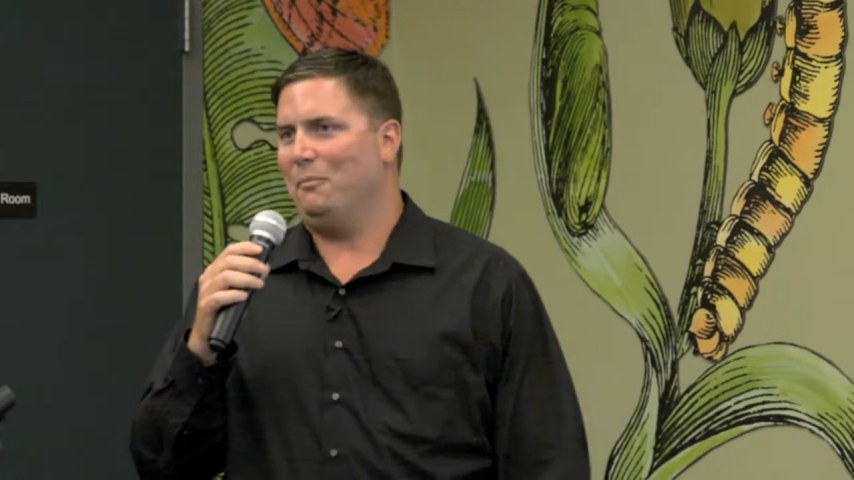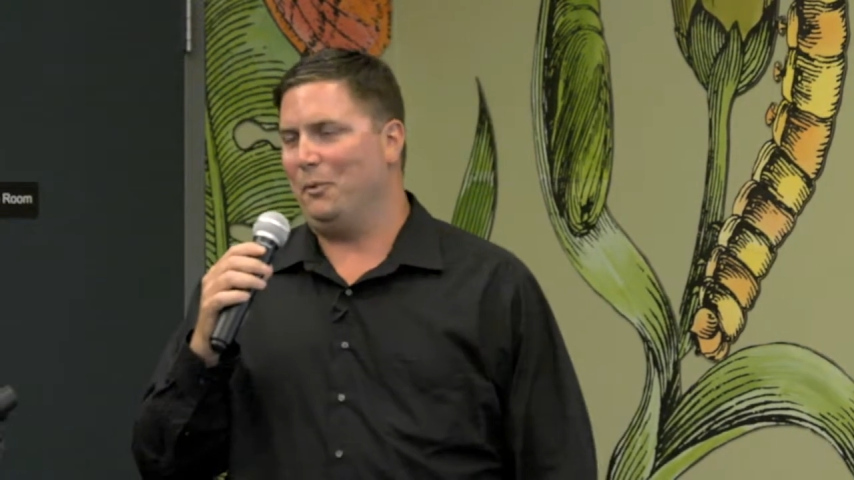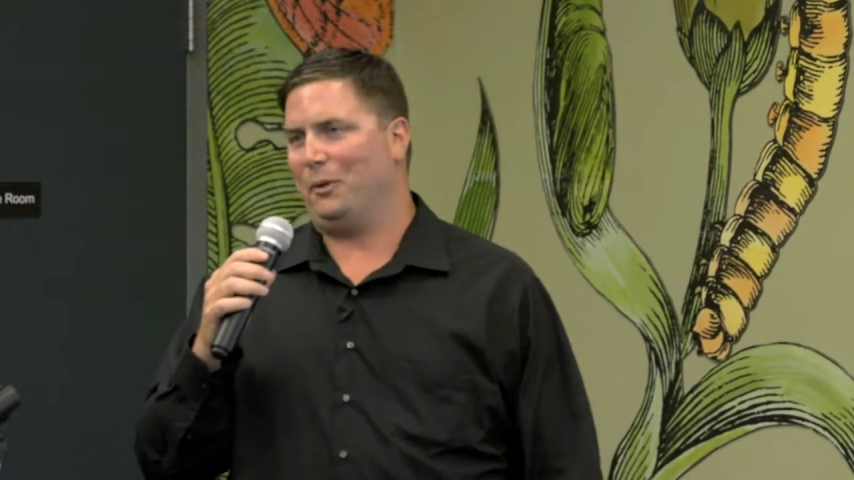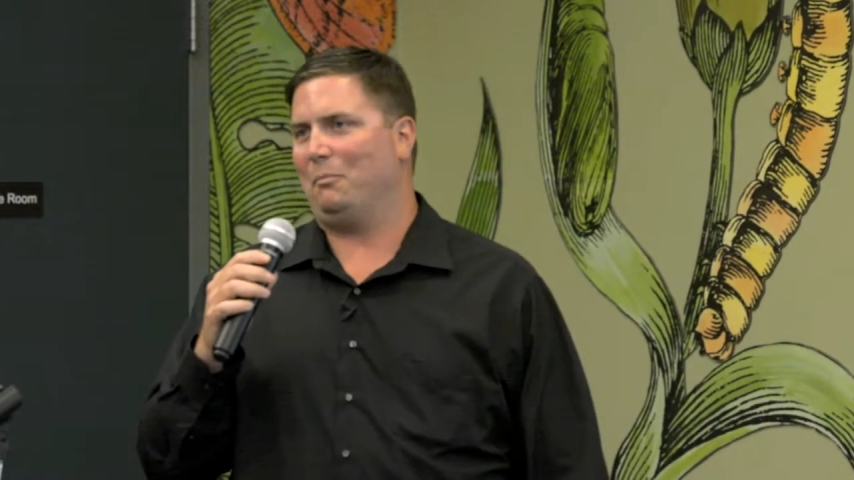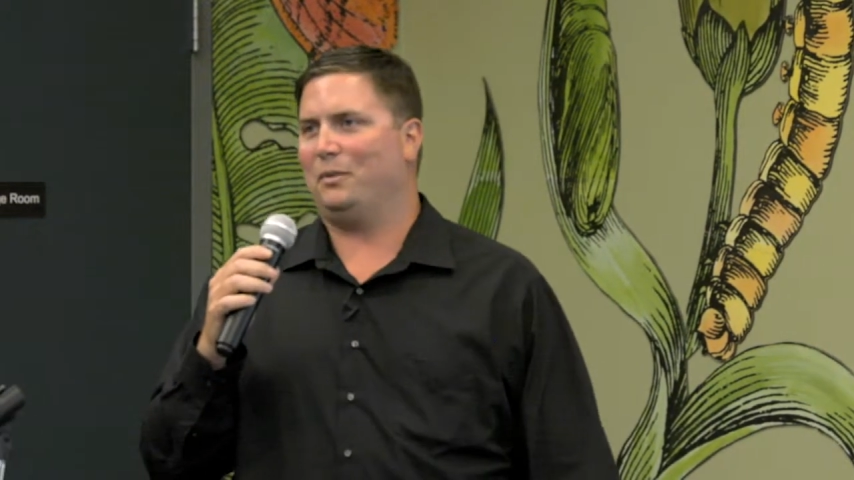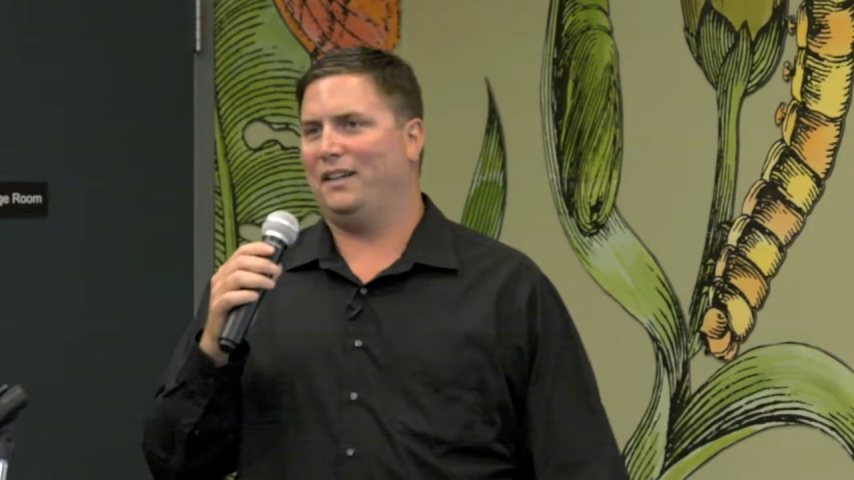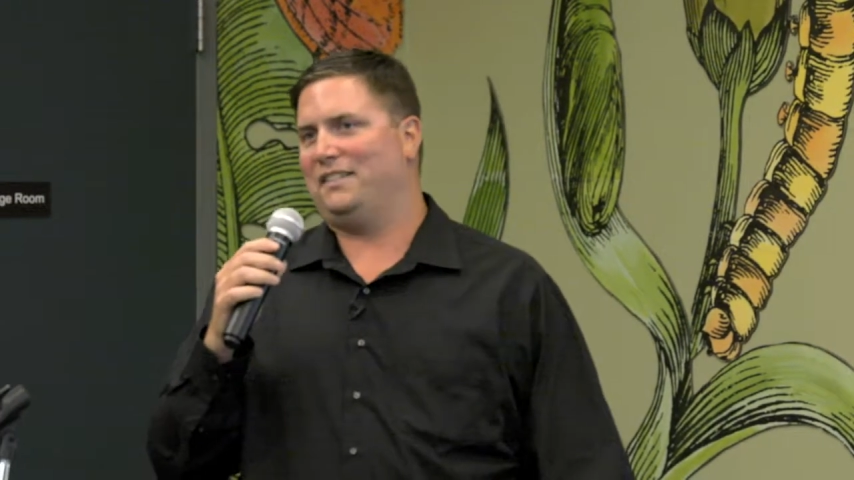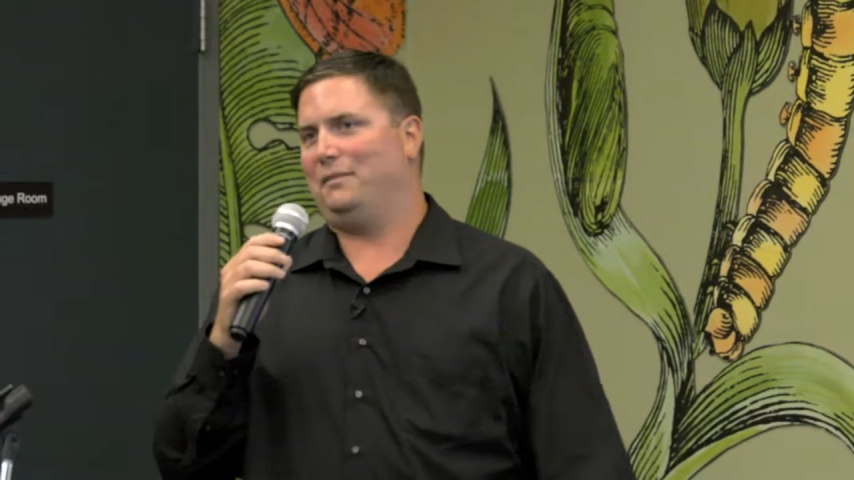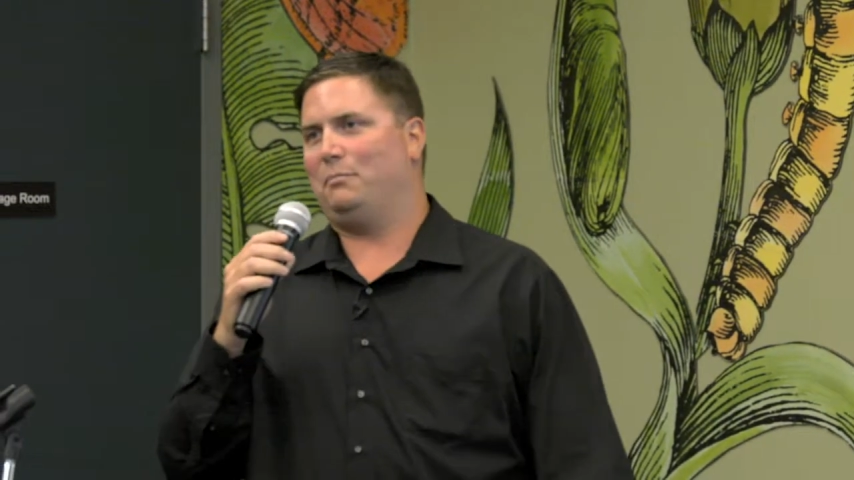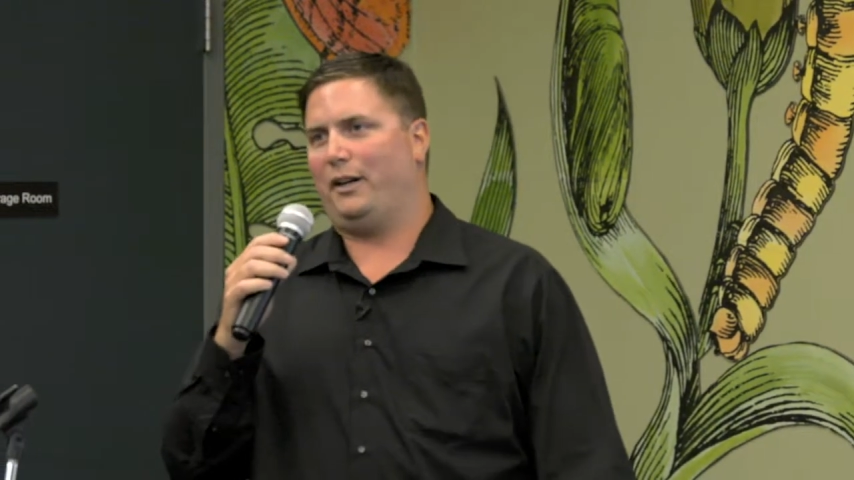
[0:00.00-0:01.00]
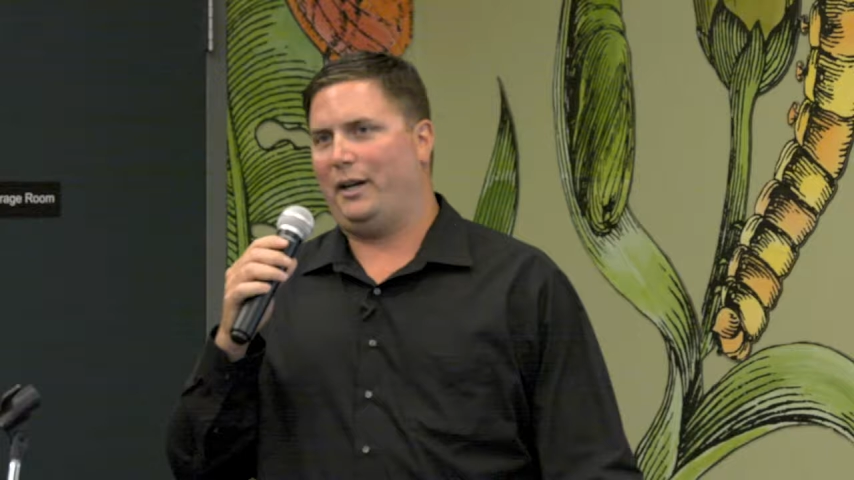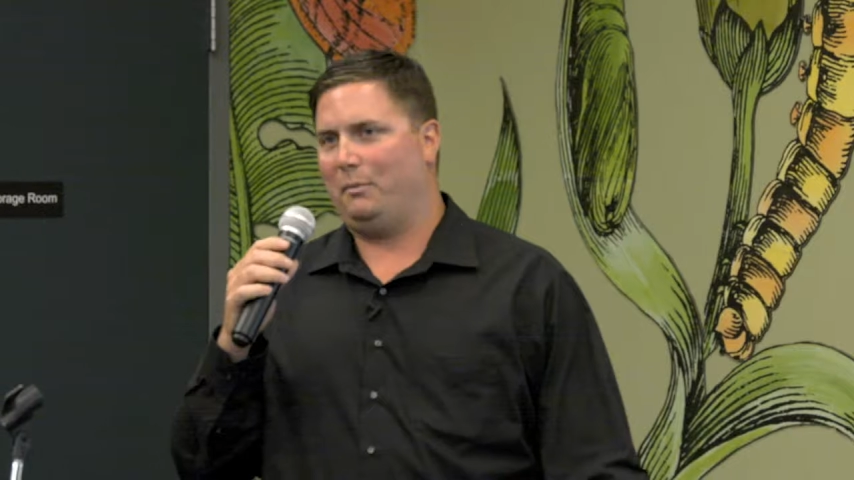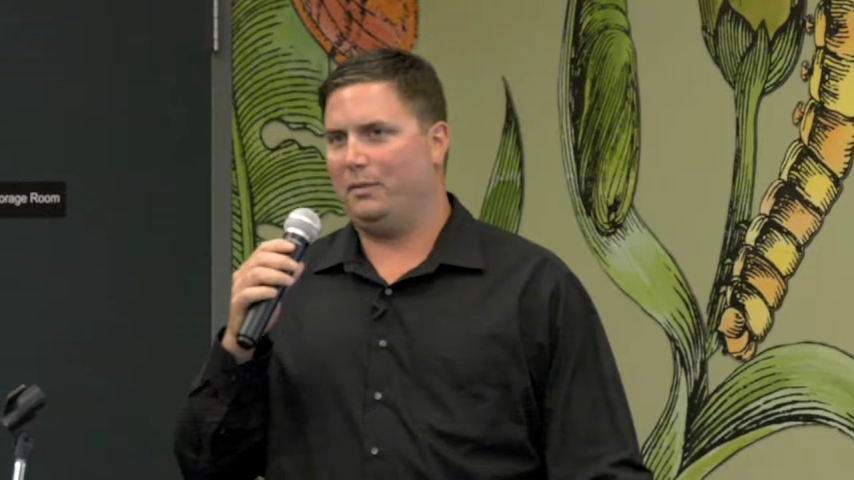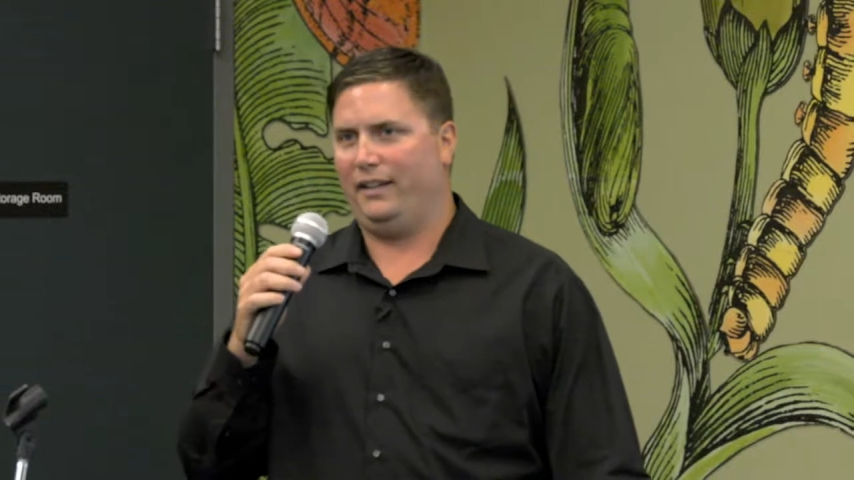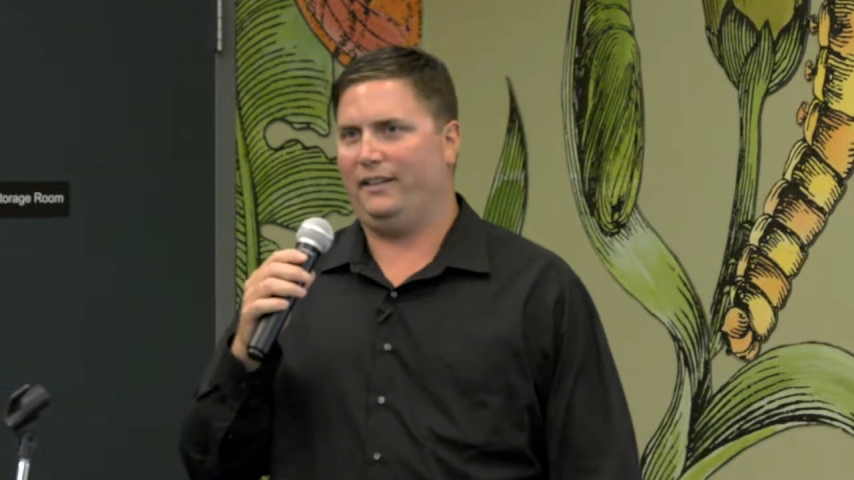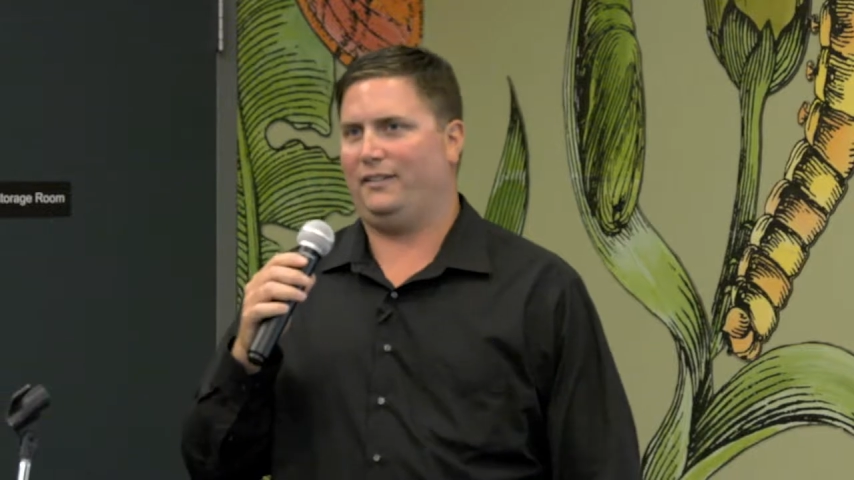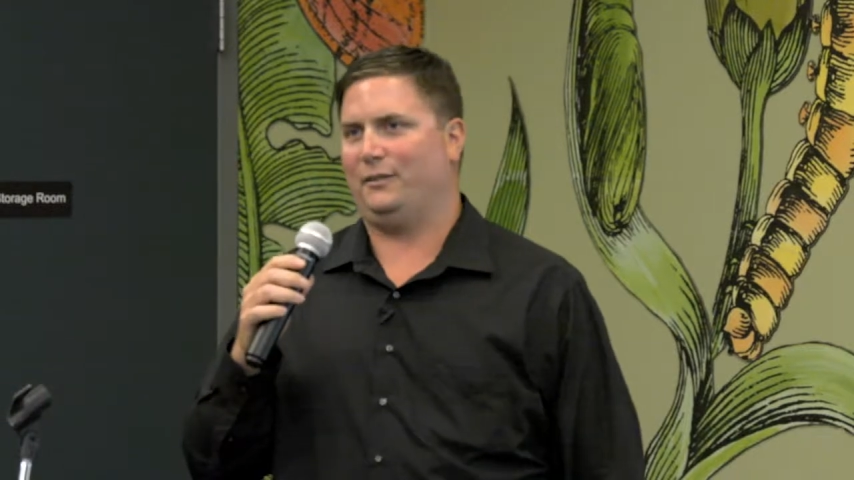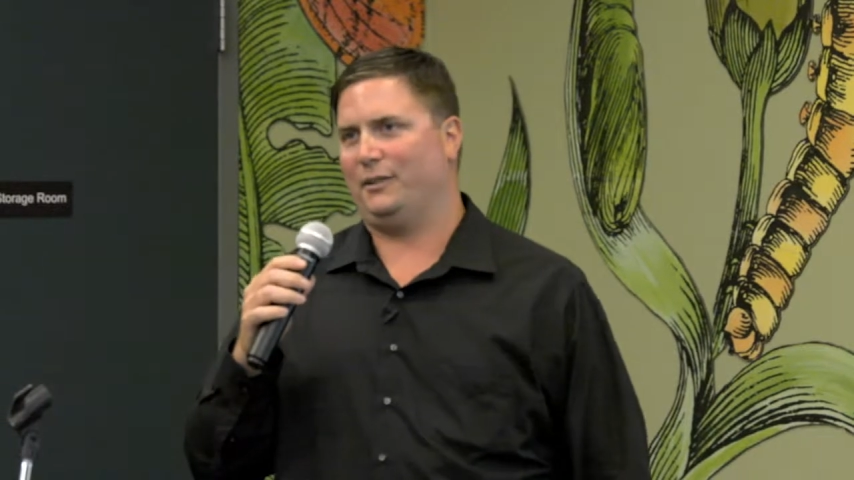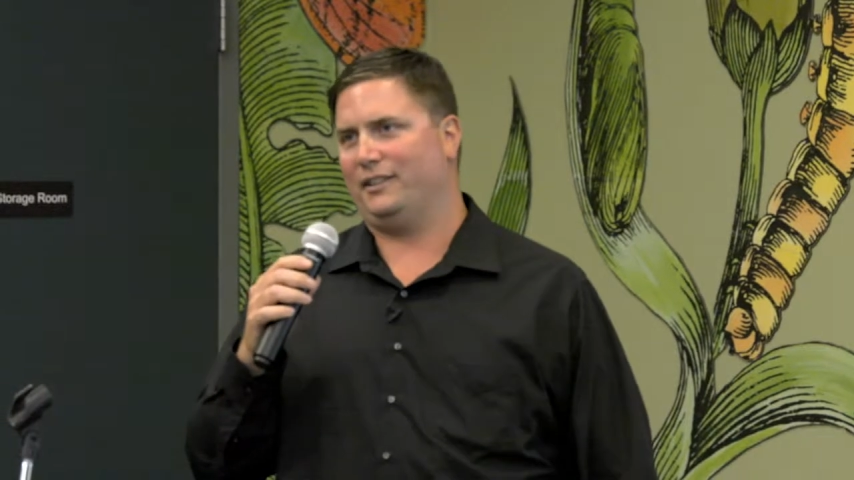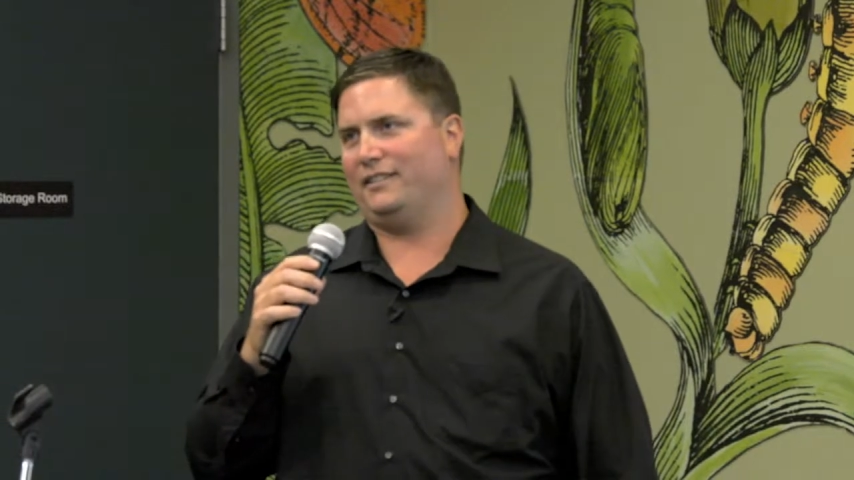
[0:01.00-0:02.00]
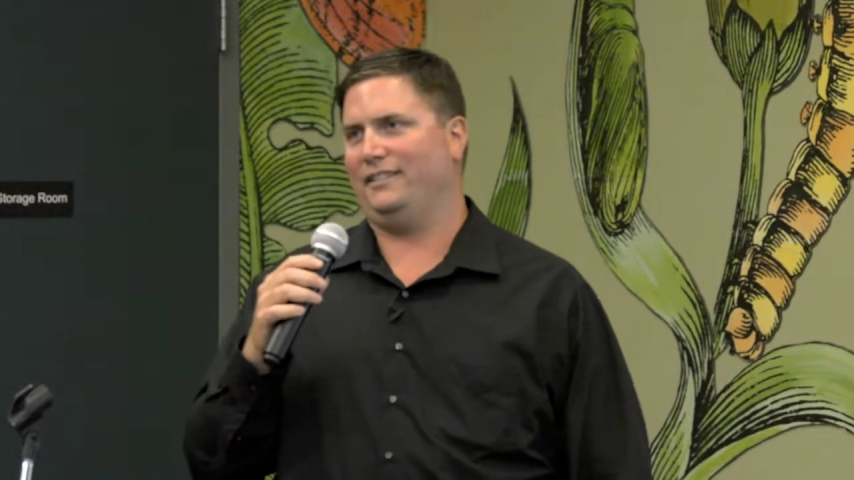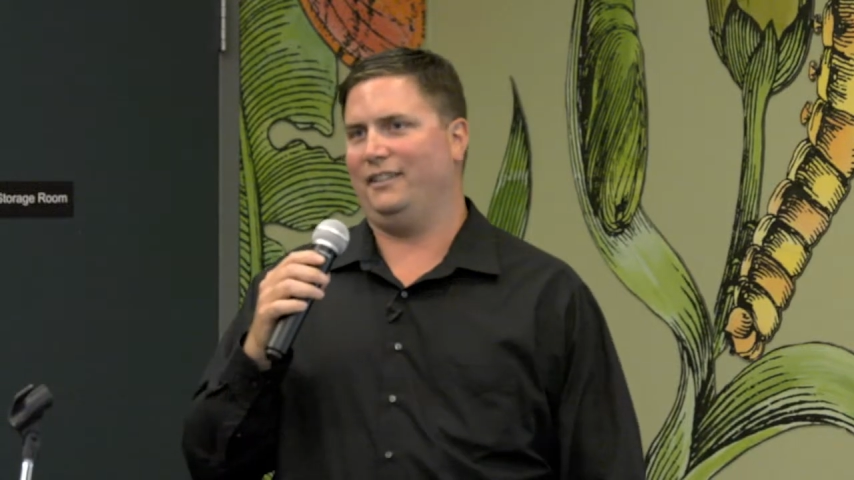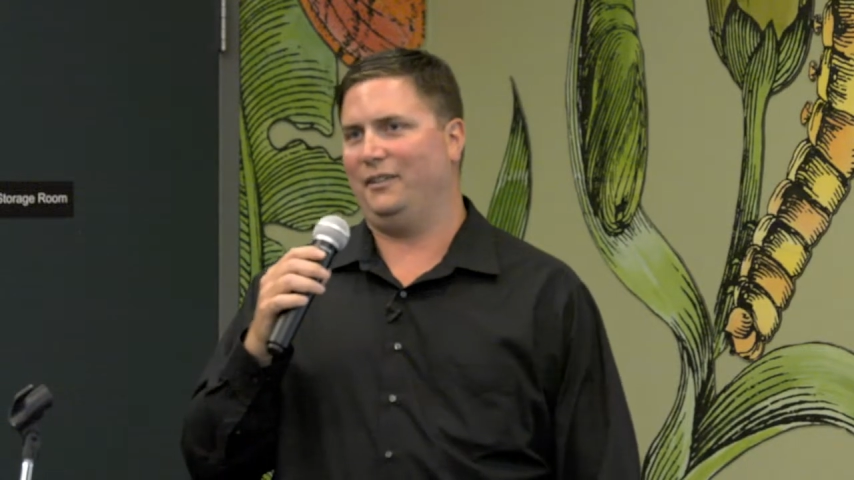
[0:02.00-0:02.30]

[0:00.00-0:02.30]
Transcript: more impressive prairie plants, or,